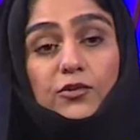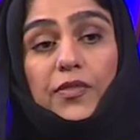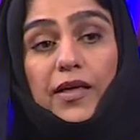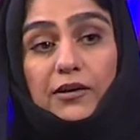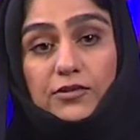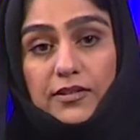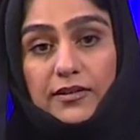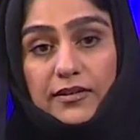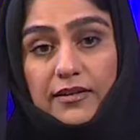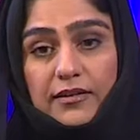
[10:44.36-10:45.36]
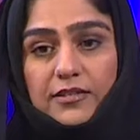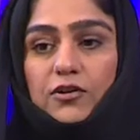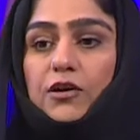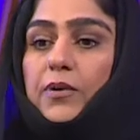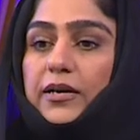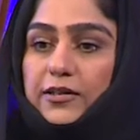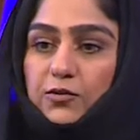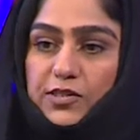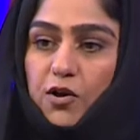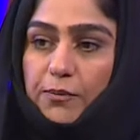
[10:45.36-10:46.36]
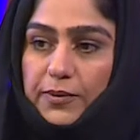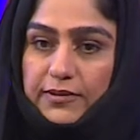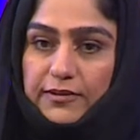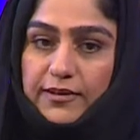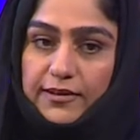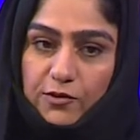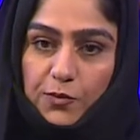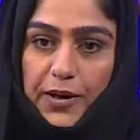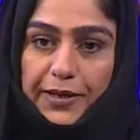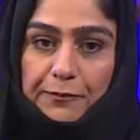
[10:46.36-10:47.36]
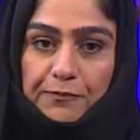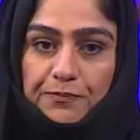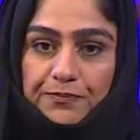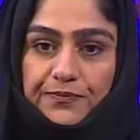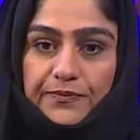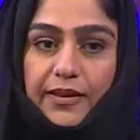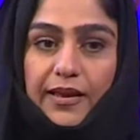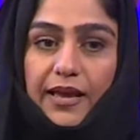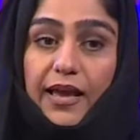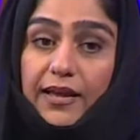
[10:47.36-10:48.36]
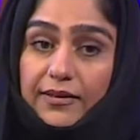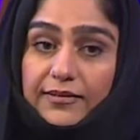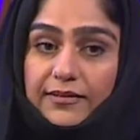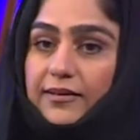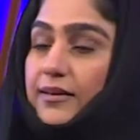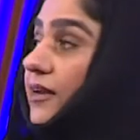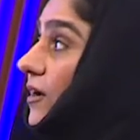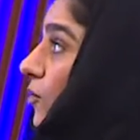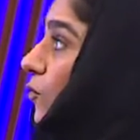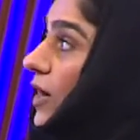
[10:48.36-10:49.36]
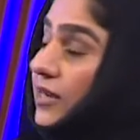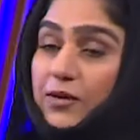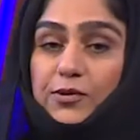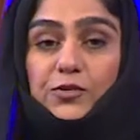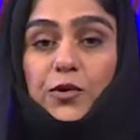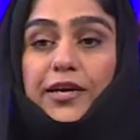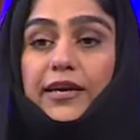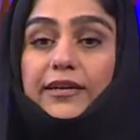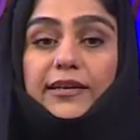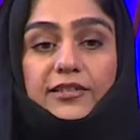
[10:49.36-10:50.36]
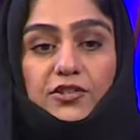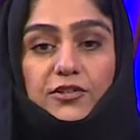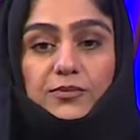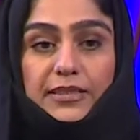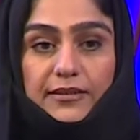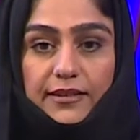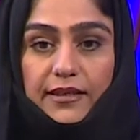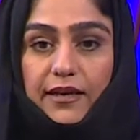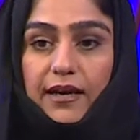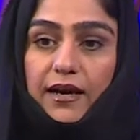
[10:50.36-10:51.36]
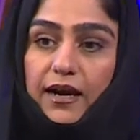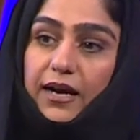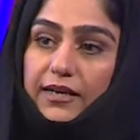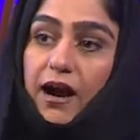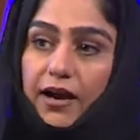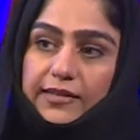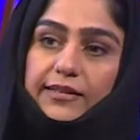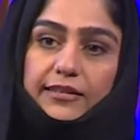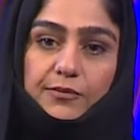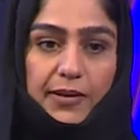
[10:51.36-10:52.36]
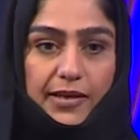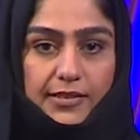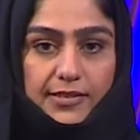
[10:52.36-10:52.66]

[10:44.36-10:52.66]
In 2000, the stock market was open in Dubai. And while I was working in HSBC, I eyed that